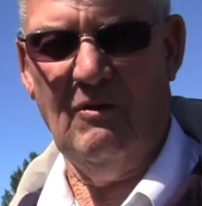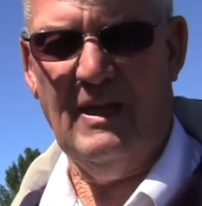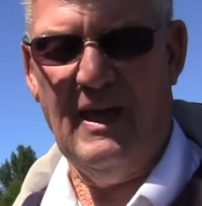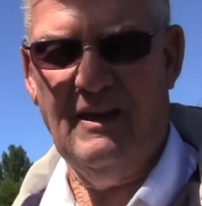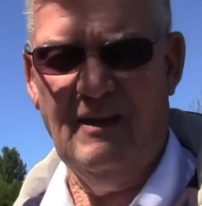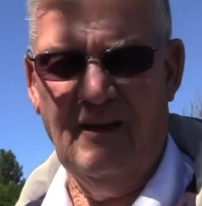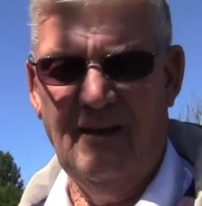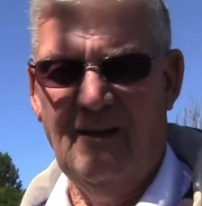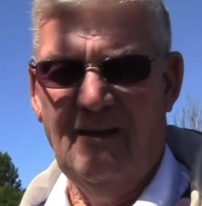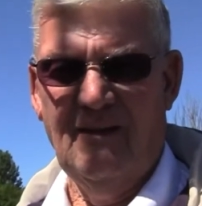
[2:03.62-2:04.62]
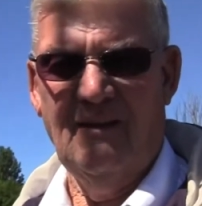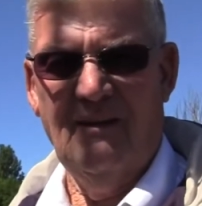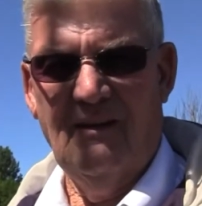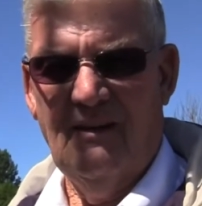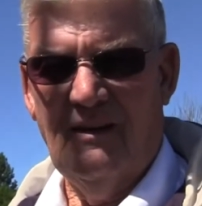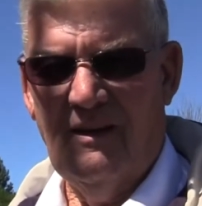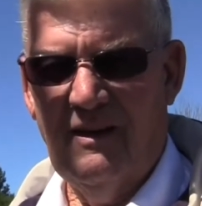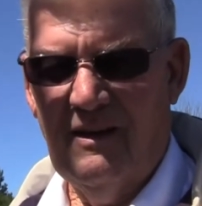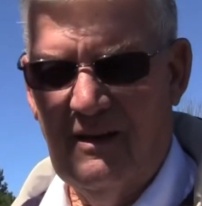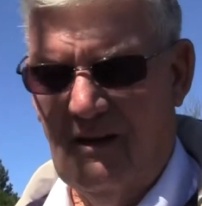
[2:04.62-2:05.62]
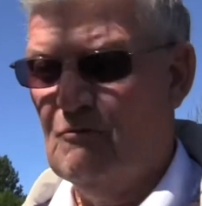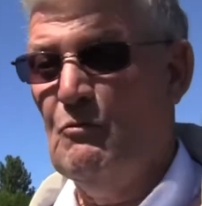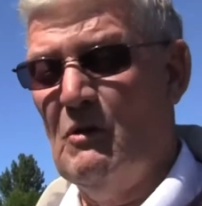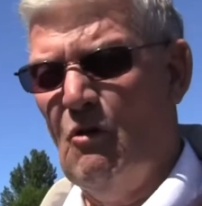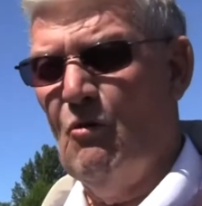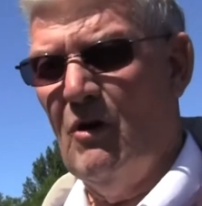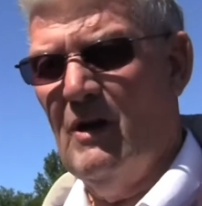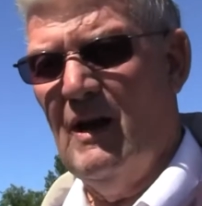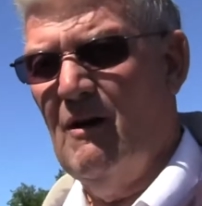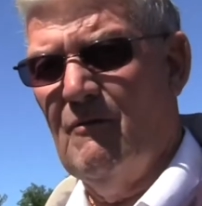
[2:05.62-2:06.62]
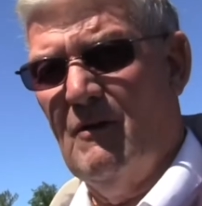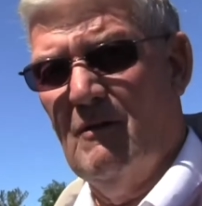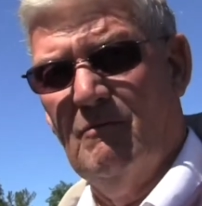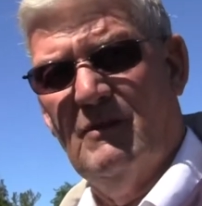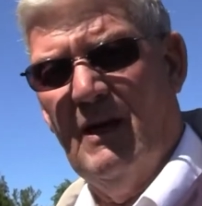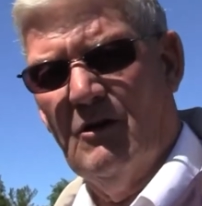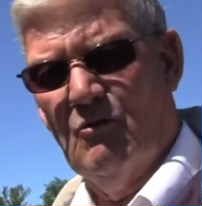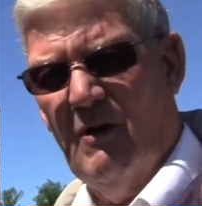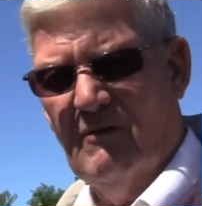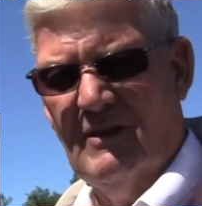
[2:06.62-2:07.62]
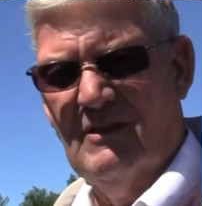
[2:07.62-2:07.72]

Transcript: weekend, and it's been going on now for 10 or 12